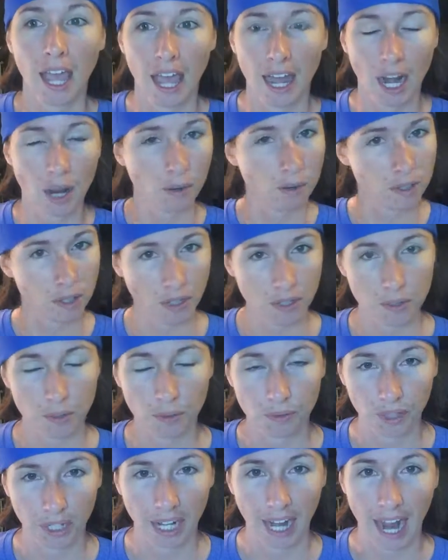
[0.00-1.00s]
And I was
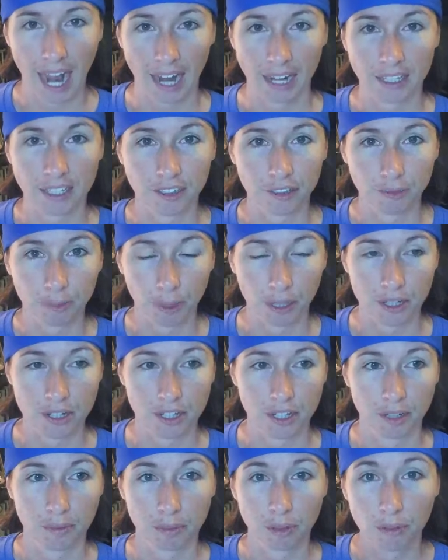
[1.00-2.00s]
also a very active
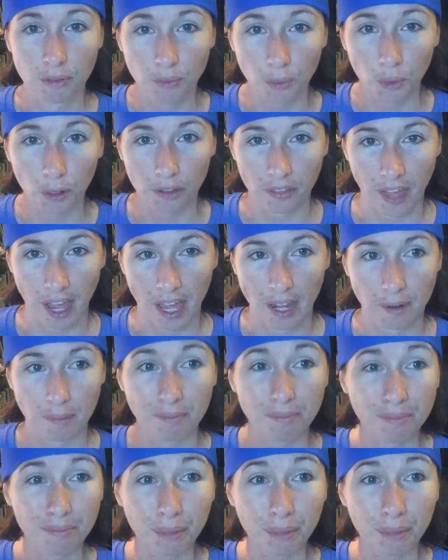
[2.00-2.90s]
person before that.